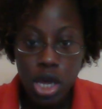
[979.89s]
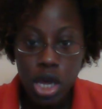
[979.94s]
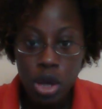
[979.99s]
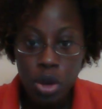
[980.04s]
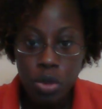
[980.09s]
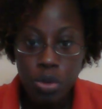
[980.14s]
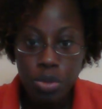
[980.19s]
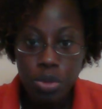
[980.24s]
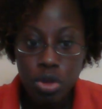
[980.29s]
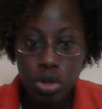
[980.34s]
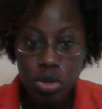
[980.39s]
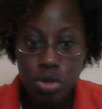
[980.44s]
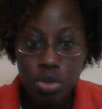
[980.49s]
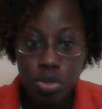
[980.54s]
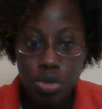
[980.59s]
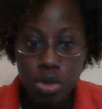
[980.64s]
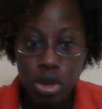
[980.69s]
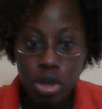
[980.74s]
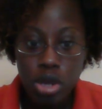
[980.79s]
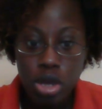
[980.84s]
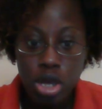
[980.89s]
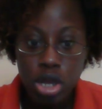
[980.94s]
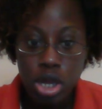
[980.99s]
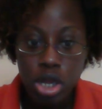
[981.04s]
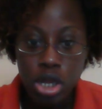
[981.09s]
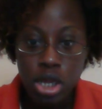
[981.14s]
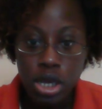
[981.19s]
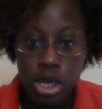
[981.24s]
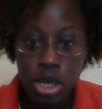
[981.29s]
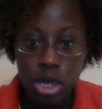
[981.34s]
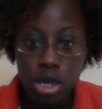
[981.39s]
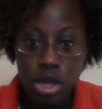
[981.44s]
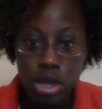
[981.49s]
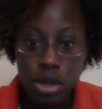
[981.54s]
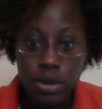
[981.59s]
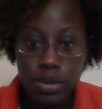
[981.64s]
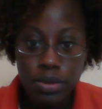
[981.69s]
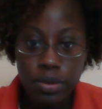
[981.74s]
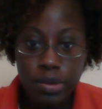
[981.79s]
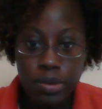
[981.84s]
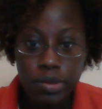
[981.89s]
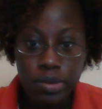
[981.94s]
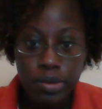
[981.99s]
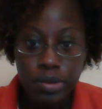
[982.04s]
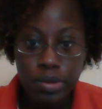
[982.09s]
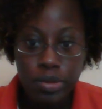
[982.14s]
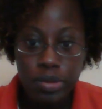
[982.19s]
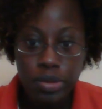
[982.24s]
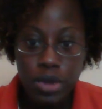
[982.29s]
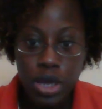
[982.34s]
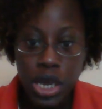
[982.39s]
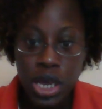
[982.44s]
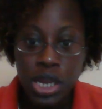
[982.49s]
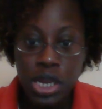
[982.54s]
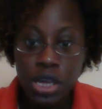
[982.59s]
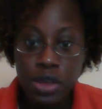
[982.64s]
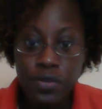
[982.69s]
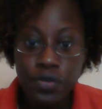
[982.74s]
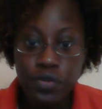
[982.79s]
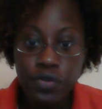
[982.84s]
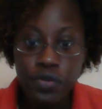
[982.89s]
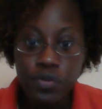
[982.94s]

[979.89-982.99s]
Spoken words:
helps. Then, and if